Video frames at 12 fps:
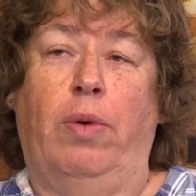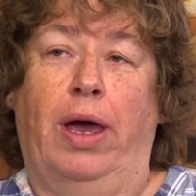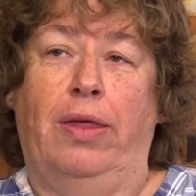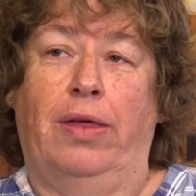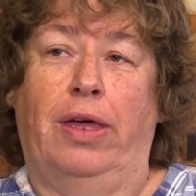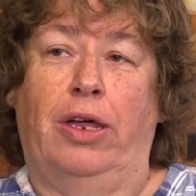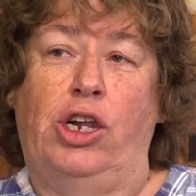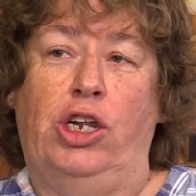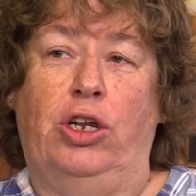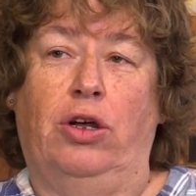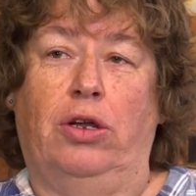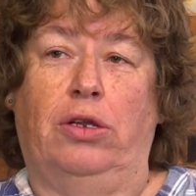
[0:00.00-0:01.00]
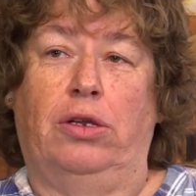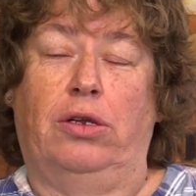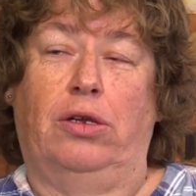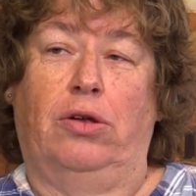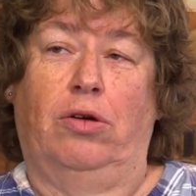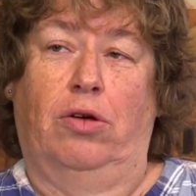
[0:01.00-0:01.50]
The way there, she
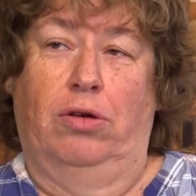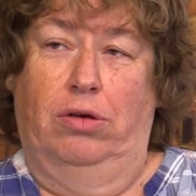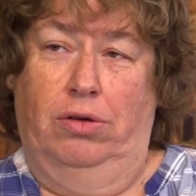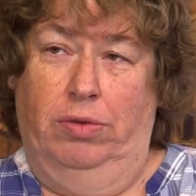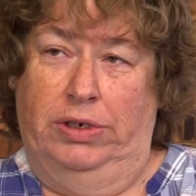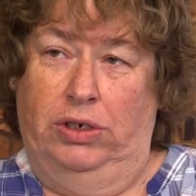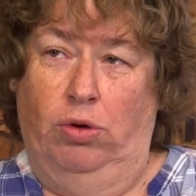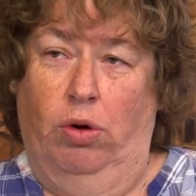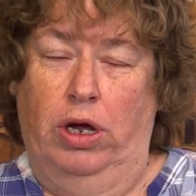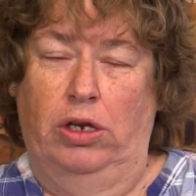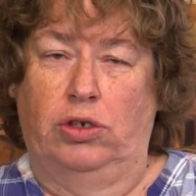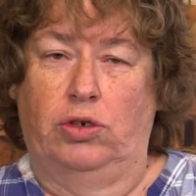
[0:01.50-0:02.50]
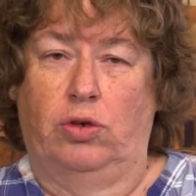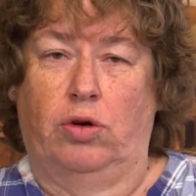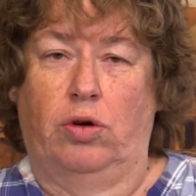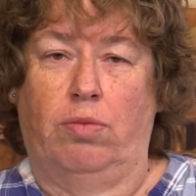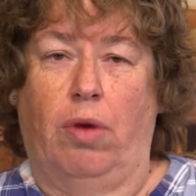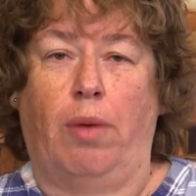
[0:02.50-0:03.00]
was talking to
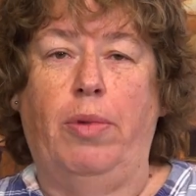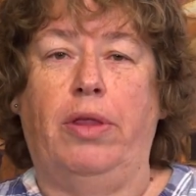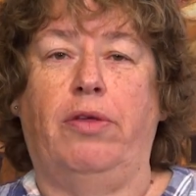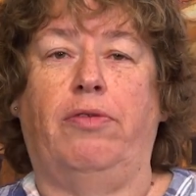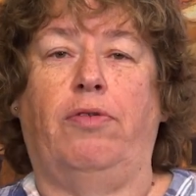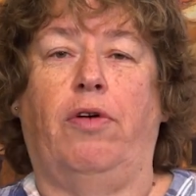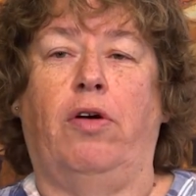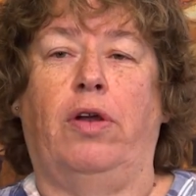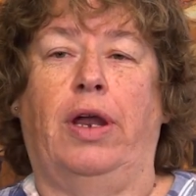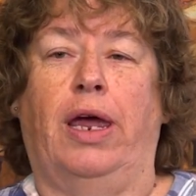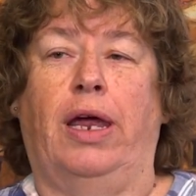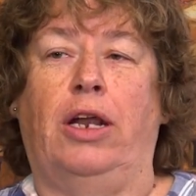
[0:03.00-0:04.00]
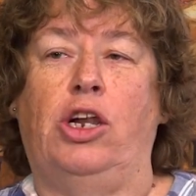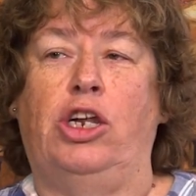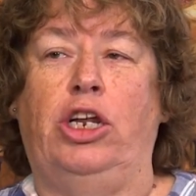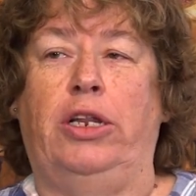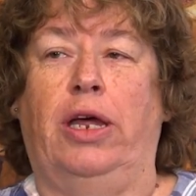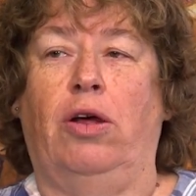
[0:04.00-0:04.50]
her mom on the phone, and
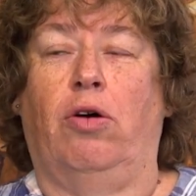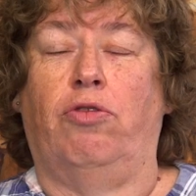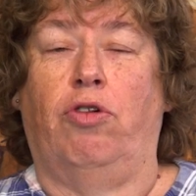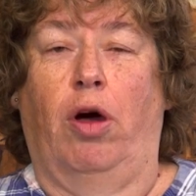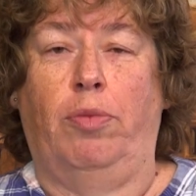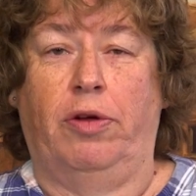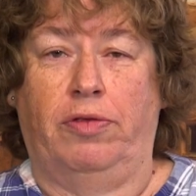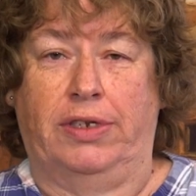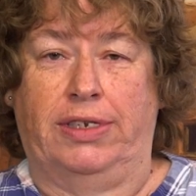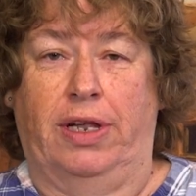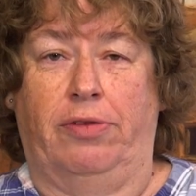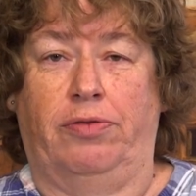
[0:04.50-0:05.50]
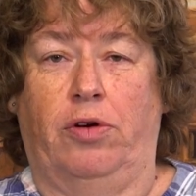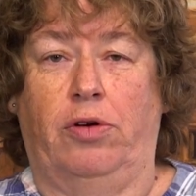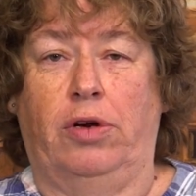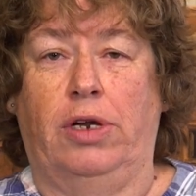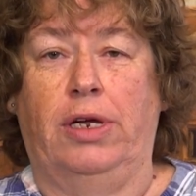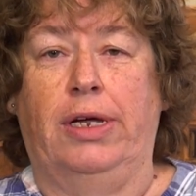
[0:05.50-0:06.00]
she then got robbed of the cell phone.
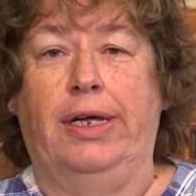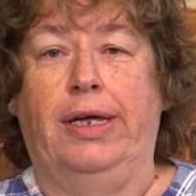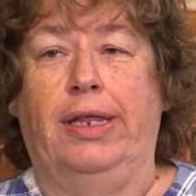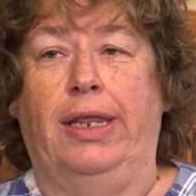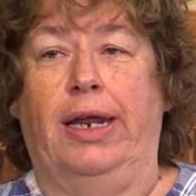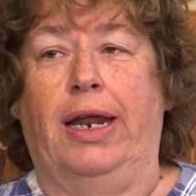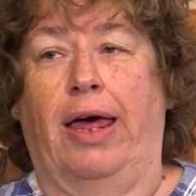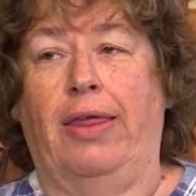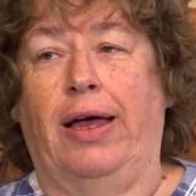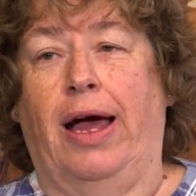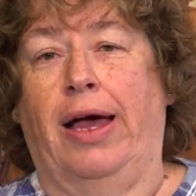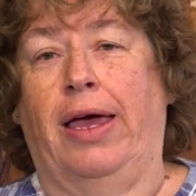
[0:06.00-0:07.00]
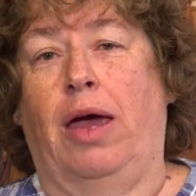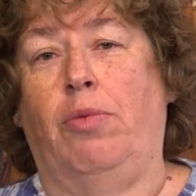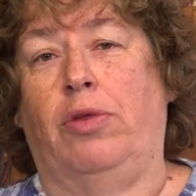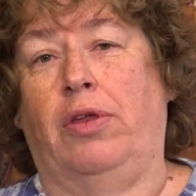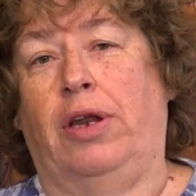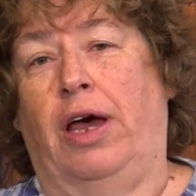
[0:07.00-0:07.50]
Then another guy came
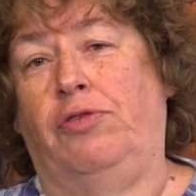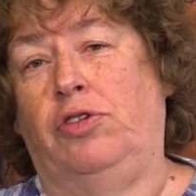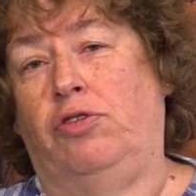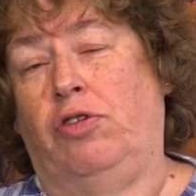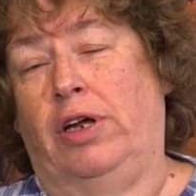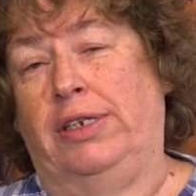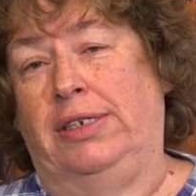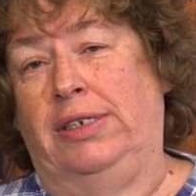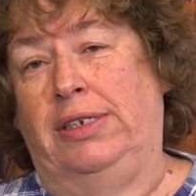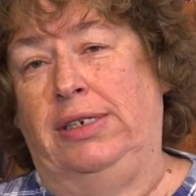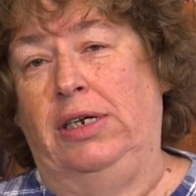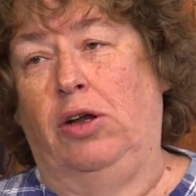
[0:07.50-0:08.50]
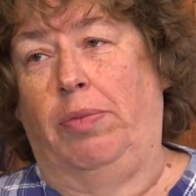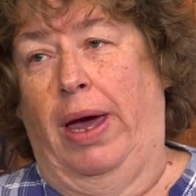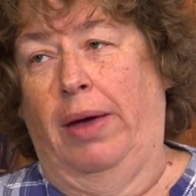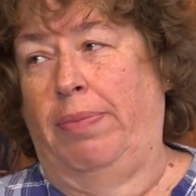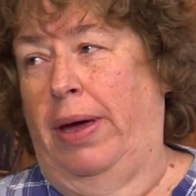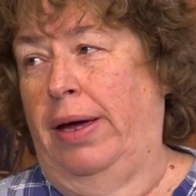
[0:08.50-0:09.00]
with a knife to try and steal her
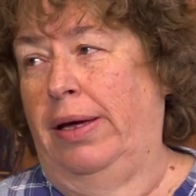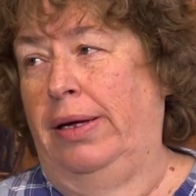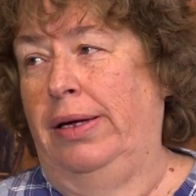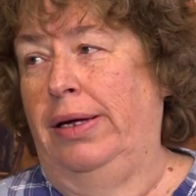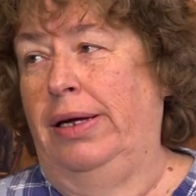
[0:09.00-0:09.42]
backpack.